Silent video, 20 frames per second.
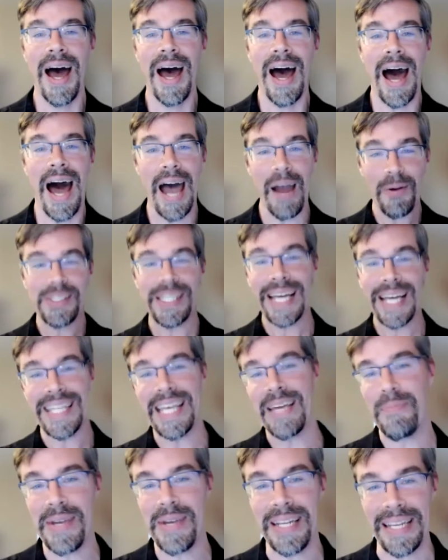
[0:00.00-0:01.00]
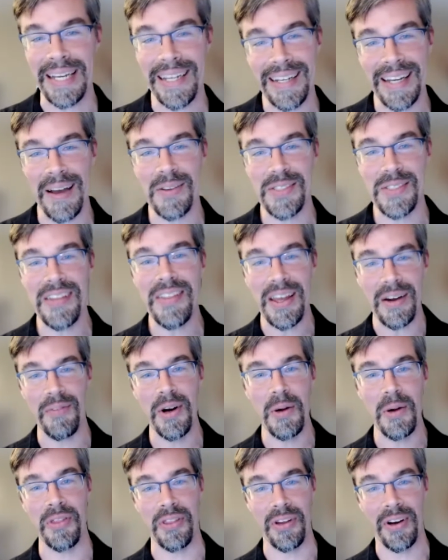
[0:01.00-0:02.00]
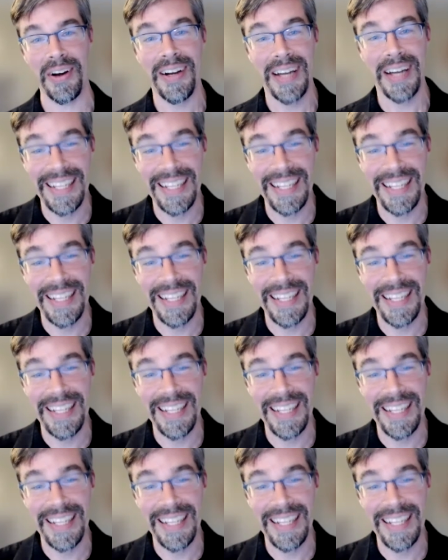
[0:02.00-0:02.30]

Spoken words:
I was at that meeting. I was in that room with her.